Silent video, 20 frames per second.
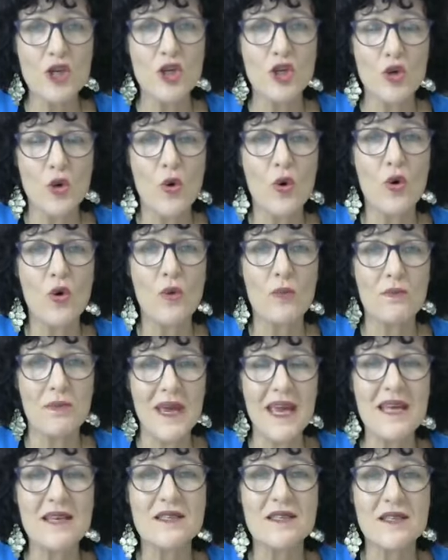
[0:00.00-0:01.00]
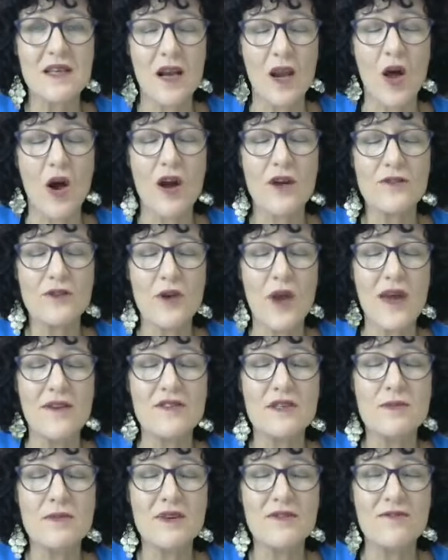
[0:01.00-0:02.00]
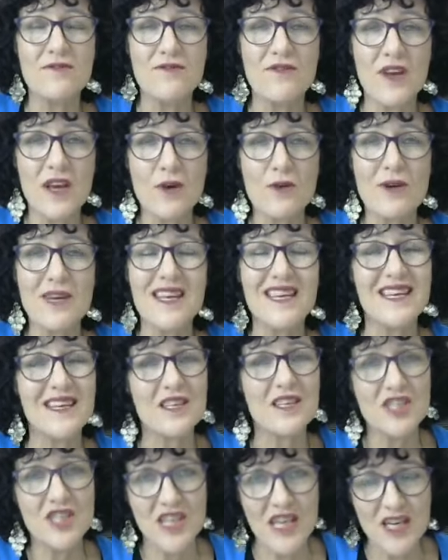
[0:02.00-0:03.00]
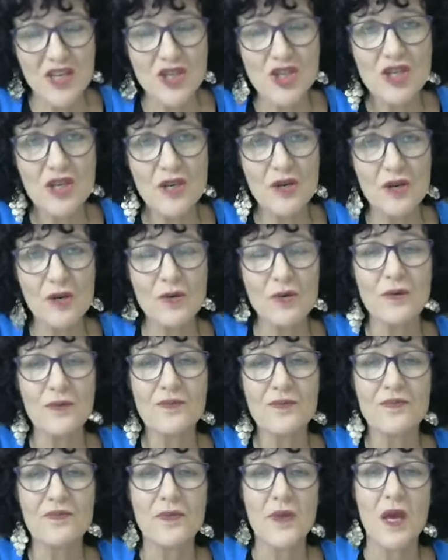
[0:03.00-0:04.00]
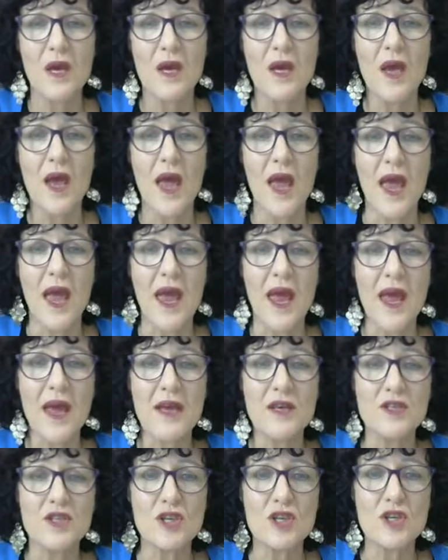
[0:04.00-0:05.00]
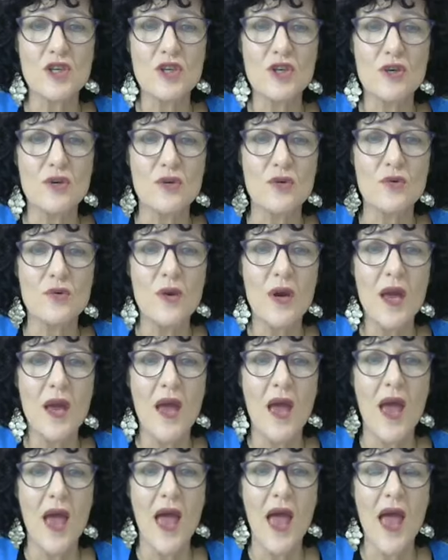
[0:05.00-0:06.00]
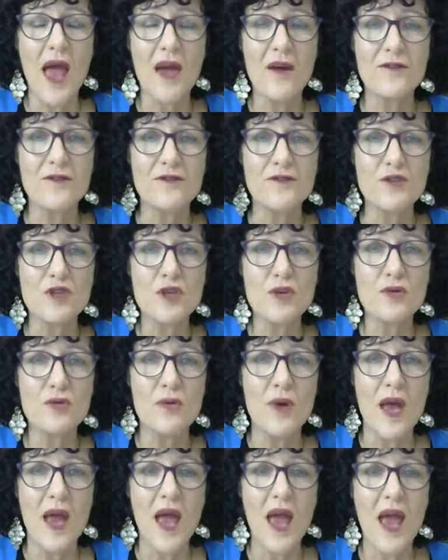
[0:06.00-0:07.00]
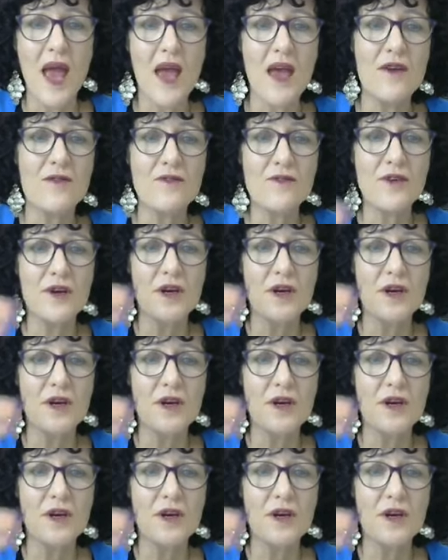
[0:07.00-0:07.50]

your best life, you have to be very intentional and you have to have.